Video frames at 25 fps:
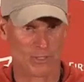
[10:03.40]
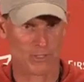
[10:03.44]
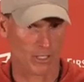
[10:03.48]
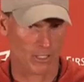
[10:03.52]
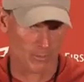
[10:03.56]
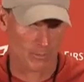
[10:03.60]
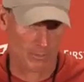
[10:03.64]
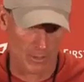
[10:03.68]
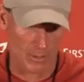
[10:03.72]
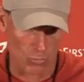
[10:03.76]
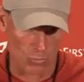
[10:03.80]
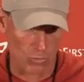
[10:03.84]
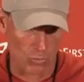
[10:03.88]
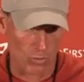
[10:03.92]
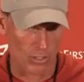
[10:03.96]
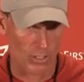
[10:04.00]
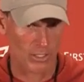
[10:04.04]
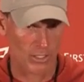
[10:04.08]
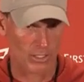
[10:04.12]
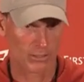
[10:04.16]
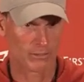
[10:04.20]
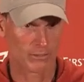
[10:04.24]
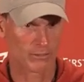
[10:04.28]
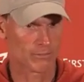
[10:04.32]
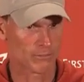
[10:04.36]
already been
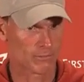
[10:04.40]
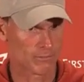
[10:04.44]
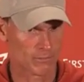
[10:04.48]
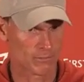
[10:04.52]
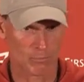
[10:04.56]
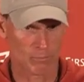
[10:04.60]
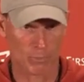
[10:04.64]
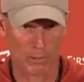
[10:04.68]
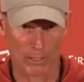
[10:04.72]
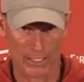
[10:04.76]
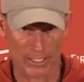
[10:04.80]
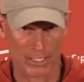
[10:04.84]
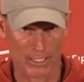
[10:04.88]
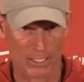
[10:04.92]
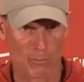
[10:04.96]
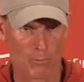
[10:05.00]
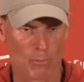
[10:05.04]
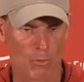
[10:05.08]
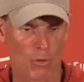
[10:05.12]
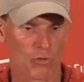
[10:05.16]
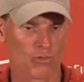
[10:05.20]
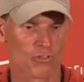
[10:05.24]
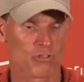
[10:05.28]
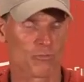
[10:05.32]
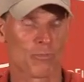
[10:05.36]
won, played in
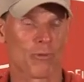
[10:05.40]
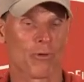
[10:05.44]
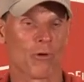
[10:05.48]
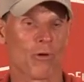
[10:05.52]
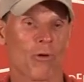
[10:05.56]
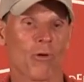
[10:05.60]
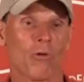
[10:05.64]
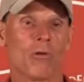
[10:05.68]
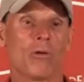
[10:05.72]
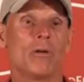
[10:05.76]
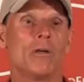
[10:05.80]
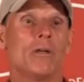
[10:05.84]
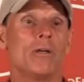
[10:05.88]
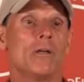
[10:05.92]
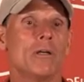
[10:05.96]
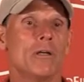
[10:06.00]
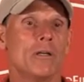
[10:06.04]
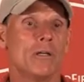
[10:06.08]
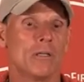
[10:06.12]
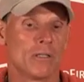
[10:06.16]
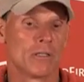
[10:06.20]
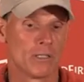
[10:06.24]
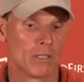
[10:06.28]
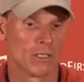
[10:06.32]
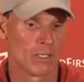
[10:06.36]
multiple,
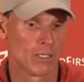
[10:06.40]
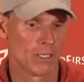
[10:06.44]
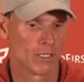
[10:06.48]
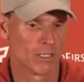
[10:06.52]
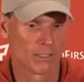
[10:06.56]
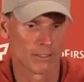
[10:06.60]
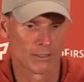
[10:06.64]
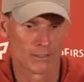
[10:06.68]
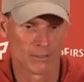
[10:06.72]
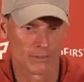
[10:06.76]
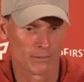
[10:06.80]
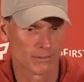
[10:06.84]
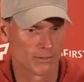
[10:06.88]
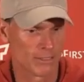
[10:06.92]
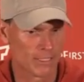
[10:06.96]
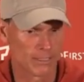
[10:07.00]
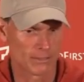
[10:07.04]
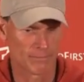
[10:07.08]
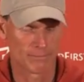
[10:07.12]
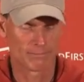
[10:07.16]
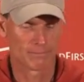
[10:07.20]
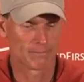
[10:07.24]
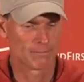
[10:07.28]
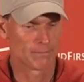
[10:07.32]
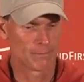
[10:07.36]

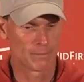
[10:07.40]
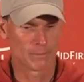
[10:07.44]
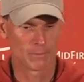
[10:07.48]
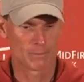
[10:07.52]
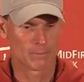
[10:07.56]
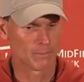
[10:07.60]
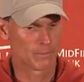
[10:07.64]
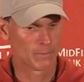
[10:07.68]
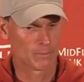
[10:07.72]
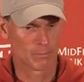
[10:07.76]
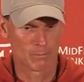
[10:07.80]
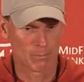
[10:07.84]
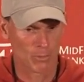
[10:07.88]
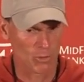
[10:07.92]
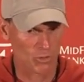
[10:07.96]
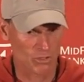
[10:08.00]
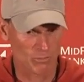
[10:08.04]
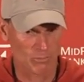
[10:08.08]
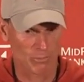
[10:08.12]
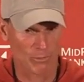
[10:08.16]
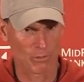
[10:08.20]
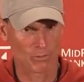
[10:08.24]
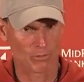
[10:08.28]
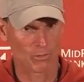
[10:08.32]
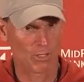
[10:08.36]
had
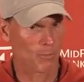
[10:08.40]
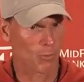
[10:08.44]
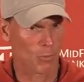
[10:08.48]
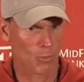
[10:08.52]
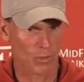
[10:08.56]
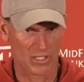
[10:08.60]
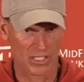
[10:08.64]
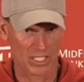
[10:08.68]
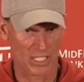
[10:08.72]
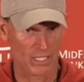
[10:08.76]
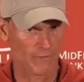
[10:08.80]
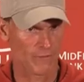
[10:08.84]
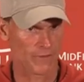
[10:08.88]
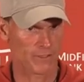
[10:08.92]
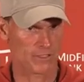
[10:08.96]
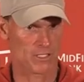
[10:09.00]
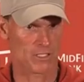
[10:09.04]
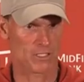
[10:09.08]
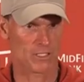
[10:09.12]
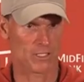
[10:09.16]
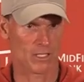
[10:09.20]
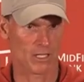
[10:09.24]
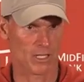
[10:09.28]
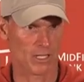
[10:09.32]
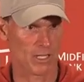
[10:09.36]
multiple number one
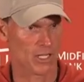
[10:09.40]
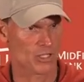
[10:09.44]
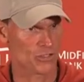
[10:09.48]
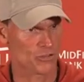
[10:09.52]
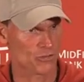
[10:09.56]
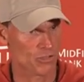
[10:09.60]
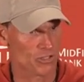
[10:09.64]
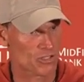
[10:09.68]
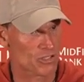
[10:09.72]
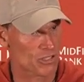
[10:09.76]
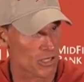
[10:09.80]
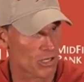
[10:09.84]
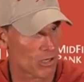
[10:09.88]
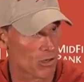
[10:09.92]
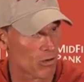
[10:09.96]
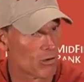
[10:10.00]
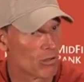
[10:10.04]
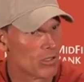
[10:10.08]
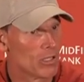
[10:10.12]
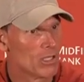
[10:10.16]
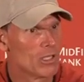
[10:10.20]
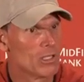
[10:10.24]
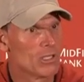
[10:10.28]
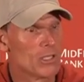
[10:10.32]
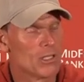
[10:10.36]
defenses in the country. So,
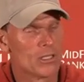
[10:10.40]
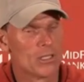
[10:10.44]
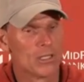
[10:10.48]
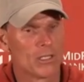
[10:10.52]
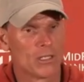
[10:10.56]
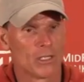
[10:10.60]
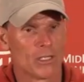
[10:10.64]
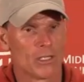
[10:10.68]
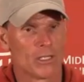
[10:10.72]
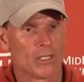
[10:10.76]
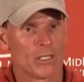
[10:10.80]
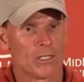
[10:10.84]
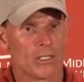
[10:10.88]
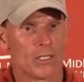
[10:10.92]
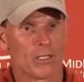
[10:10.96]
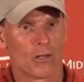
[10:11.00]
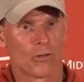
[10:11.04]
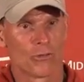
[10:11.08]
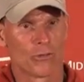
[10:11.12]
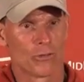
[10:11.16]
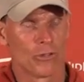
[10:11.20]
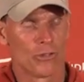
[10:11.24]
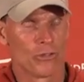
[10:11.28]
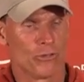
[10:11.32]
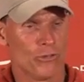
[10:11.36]
you know,
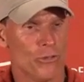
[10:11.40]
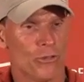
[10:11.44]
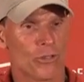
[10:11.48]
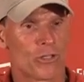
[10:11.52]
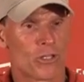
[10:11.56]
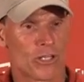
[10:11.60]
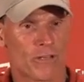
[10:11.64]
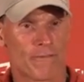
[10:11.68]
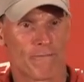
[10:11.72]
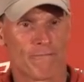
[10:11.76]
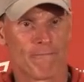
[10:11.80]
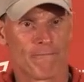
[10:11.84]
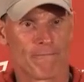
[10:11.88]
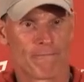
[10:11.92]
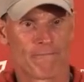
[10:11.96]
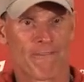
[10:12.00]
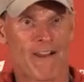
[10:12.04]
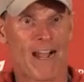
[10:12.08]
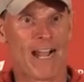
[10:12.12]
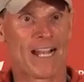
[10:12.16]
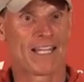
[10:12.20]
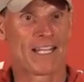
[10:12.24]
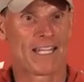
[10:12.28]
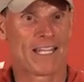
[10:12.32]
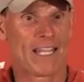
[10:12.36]
you could
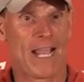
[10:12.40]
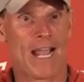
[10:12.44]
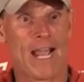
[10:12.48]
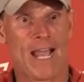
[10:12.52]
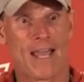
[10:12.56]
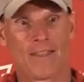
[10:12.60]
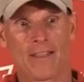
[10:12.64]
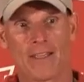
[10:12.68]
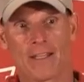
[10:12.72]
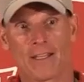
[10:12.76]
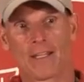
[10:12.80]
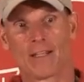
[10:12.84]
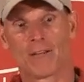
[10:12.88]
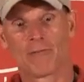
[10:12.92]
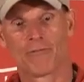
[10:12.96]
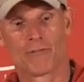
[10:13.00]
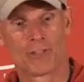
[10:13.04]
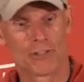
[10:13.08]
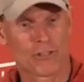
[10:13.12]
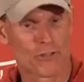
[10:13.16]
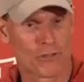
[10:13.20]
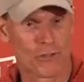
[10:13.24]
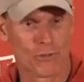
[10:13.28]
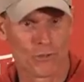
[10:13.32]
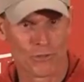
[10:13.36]
find a guy that could
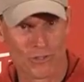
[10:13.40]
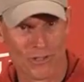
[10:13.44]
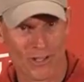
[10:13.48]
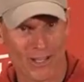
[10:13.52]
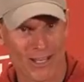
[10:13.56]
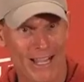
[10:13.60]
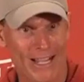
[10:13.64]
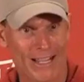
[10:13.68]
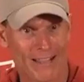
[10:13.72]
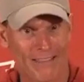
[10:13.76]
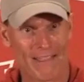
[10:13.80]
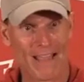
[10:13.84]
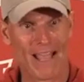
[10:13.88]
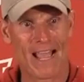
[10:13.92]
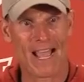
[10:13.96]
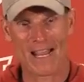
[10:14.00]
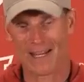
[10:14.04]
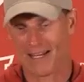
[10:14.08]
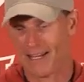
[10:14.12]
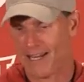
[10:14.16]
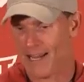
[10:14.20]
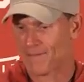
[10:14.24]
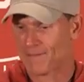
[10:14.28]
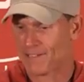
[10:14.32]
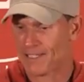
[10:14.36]
just do like that
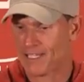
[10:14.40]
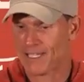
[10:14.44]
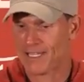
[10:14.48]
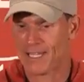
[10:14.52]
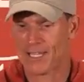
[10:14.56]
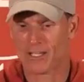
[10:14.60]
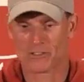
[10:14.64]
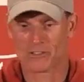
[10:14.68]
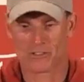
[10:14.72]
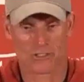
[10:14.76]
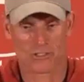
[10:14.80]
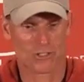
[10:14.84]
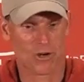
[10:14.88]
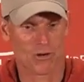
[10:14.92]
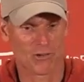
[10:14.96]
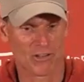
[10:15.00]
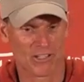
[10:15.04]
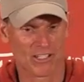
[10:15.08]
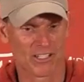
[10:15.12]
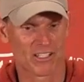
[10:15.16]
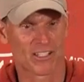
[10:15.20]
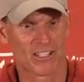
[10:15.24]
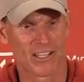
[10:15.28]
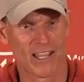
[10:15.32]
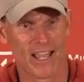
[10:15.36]
and everything else is already
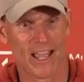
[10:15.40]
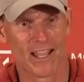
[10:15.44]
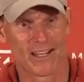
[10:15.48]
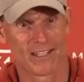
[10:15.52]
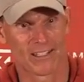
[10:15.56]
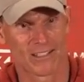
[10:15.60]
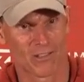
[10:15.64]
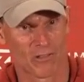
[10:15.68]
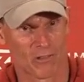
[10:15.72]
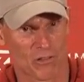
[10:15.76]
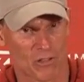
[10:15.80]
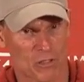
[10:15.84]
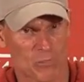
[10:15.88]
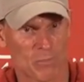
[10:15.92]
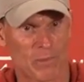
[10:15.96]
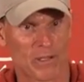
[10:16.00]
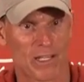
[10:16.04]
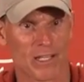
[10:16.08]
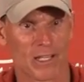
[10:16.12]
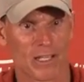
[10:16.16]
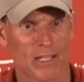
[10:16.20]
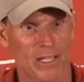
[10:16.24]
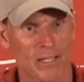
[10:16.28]
set, so to speak.